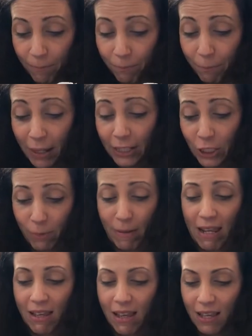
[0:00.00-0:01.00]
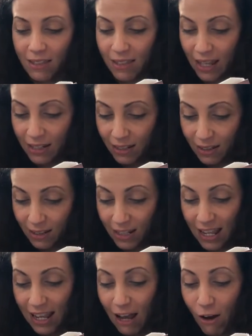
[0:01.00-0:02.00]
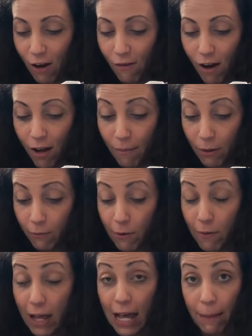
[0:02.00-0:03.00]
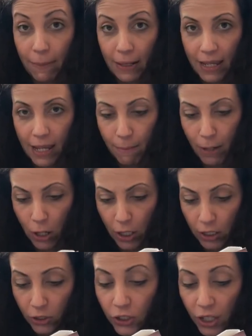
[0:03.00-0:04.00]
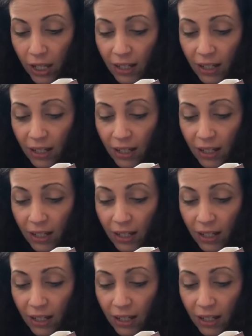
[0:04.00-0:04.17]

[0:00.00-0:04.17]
Pinch me, Kit said, sticking out her arm. River happily obliged.